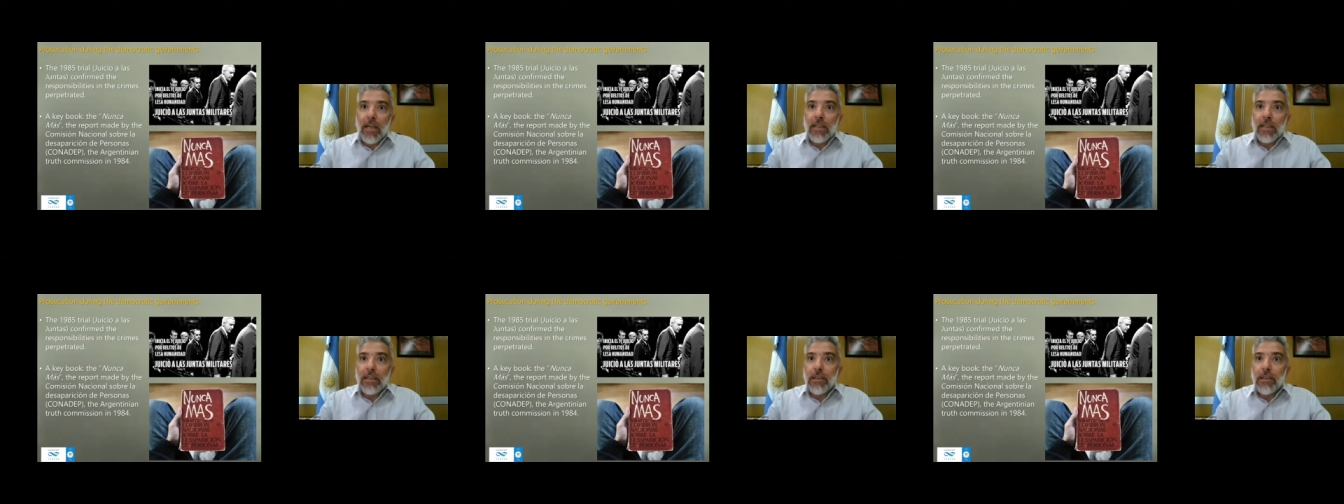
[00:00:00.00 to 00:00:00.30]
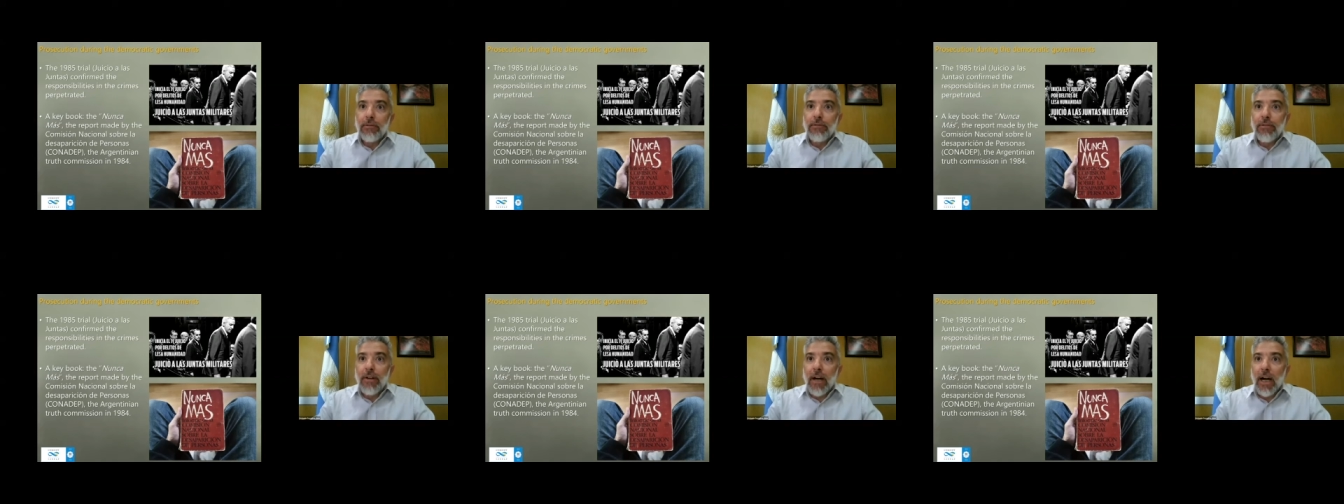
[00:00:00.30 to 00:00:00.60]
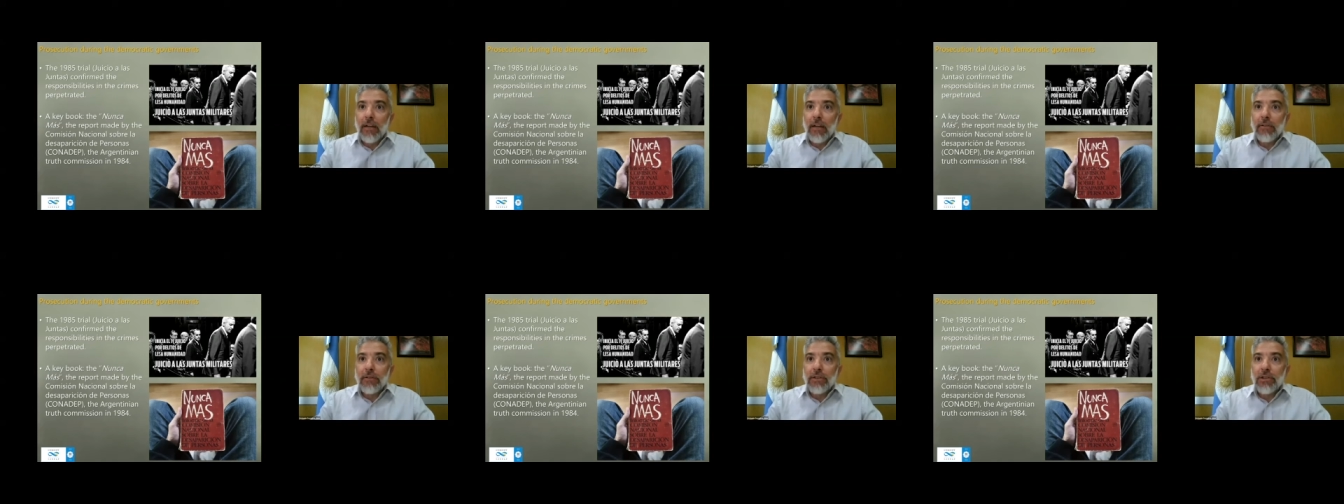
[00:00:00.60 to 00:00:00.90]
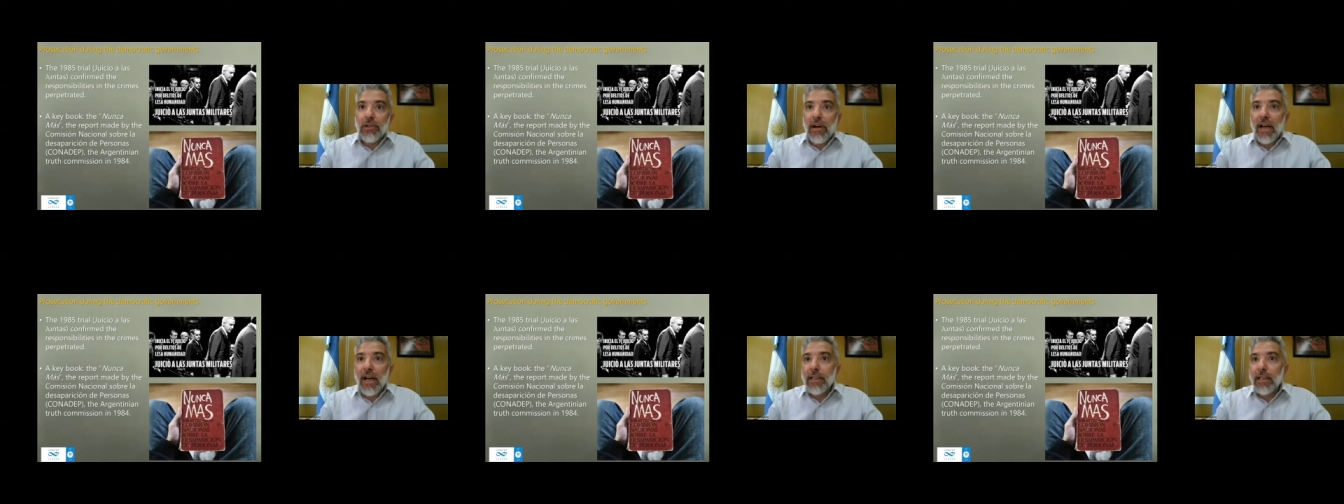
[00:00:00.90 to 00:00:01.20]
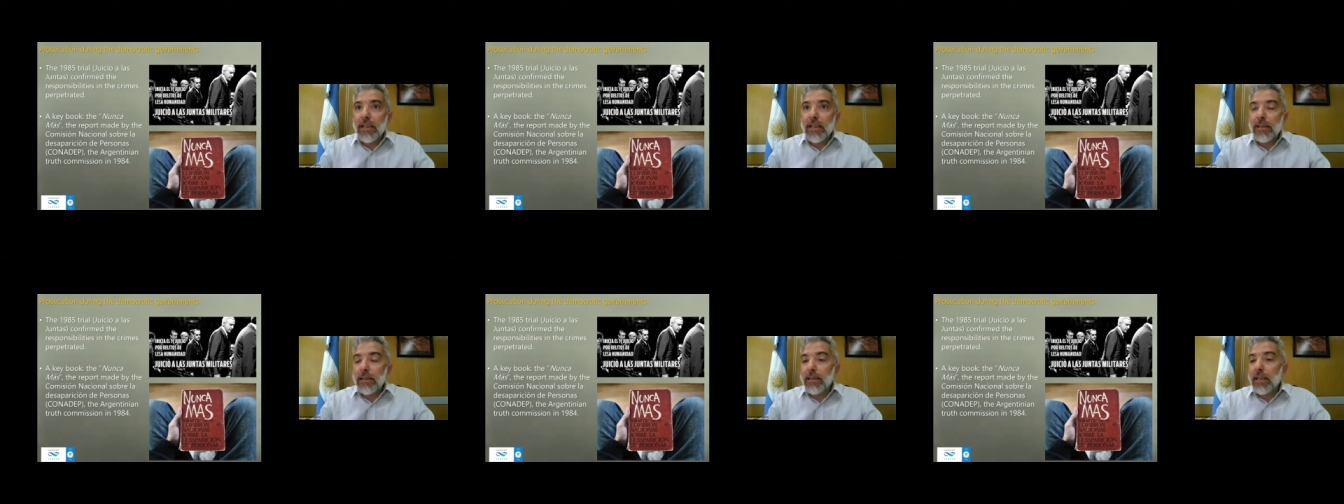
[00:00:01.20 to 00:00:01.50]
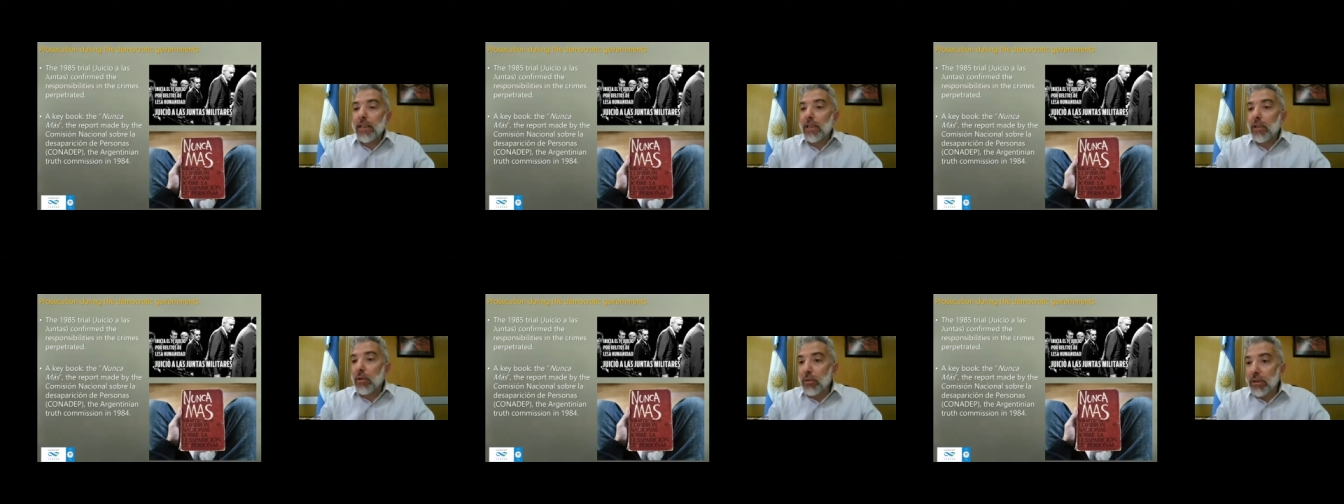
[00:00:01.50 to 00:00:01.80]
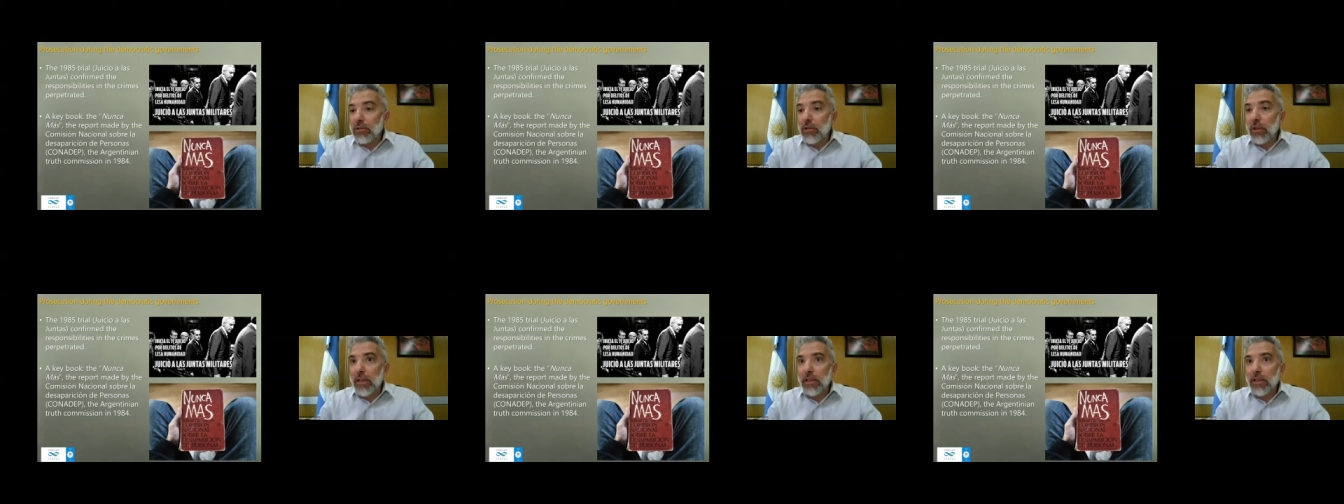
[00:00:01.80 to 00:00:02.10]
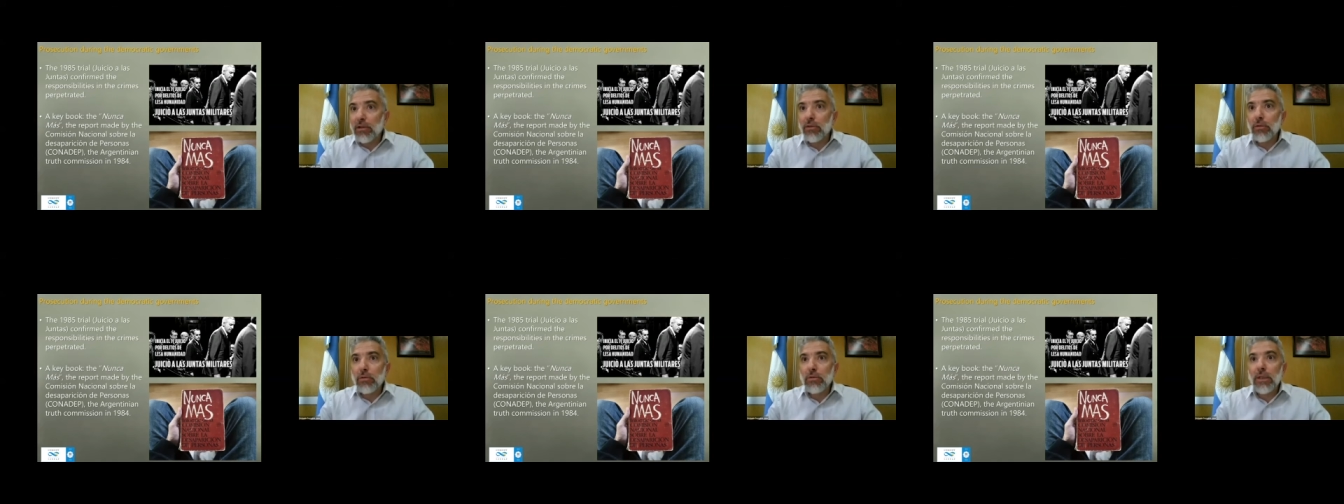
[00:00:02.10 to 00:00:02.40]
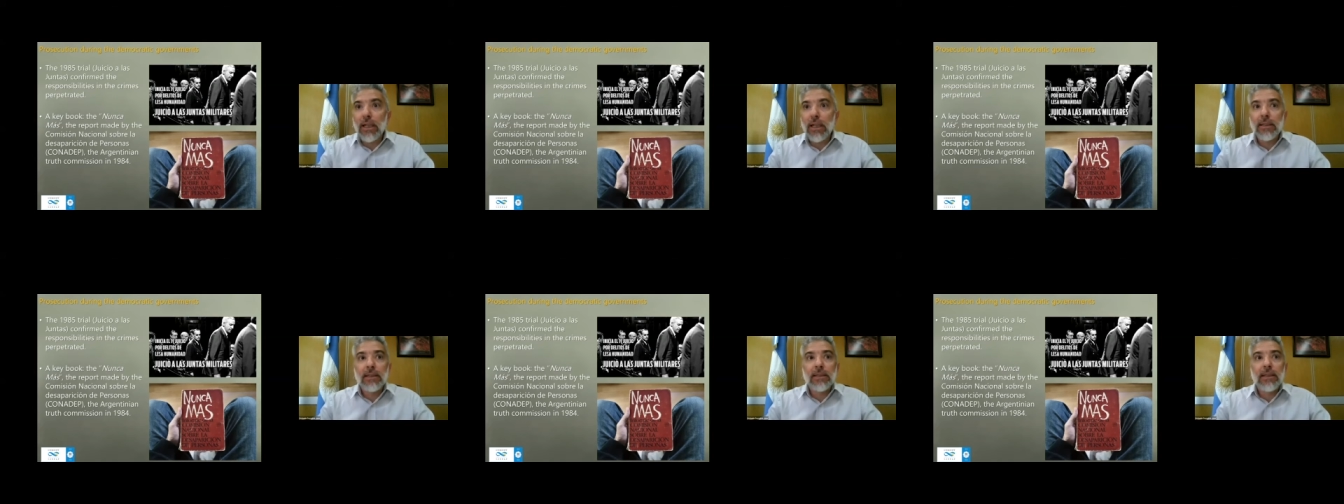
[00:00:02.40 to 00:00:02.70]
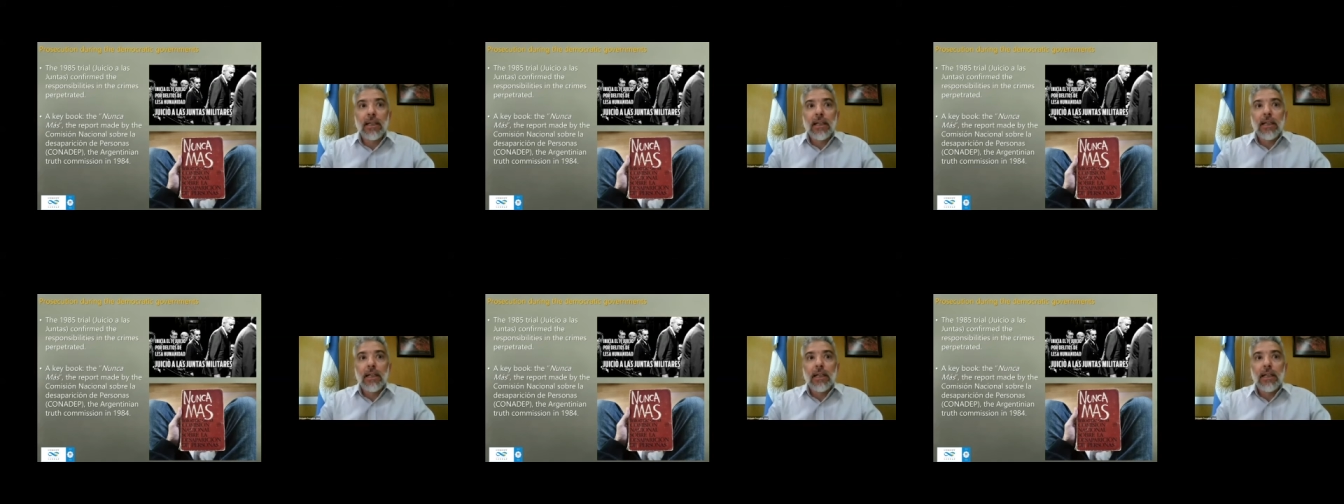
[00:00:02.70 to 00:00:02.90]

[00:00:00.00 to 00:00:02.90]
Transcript: eighty-five trial, the Juicio de las Juntas,